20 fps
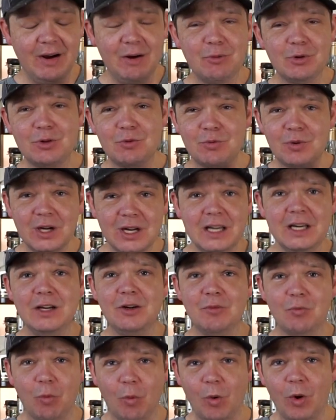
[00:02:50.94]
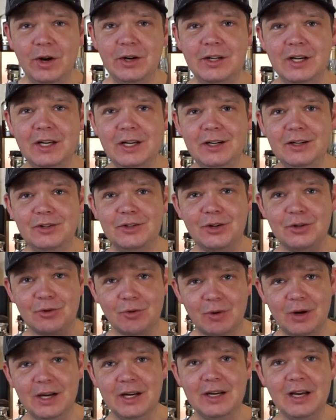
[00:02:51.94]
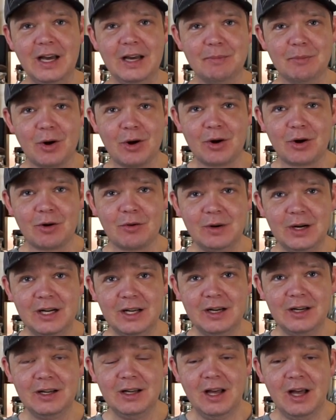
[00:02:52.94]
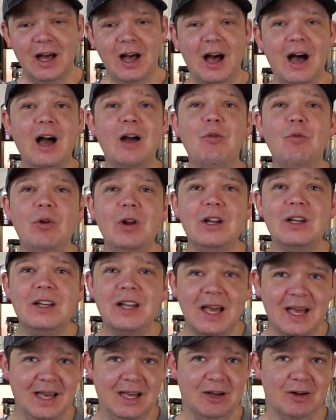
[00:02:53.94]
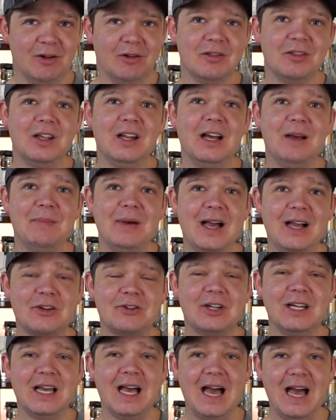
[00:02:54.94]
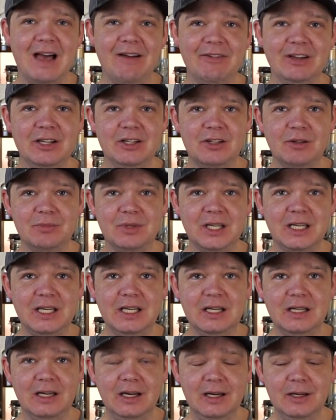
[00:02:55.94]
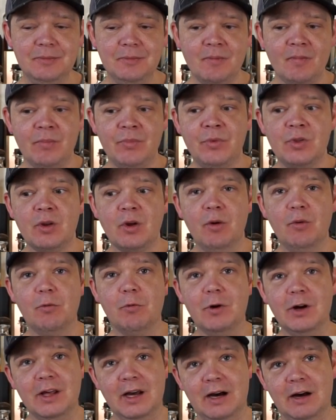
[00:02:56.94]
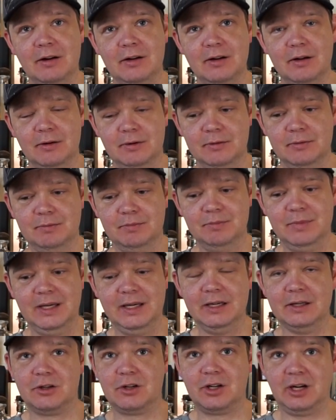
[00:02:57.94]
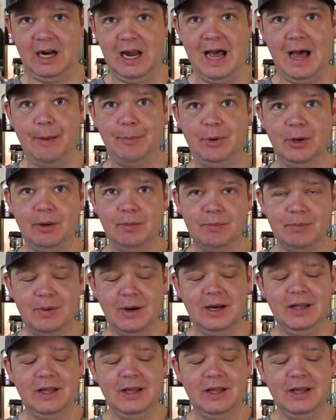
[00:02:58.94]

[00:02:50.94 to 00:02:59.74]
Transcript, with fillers: if I was really wanting to drink a margarita, I want to tell that I'm actually having some tequila without being slapped